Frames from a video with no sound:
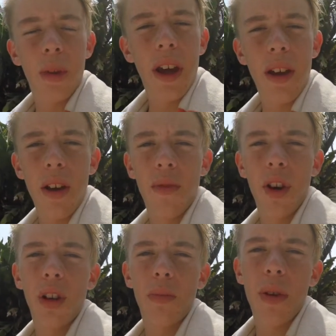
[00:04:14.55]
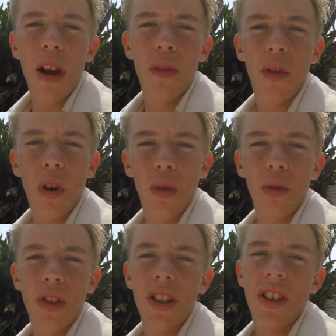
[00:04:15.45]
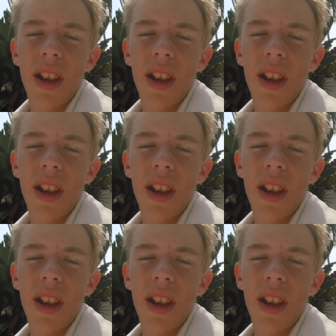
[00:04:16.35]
They're a very good pair of goggles.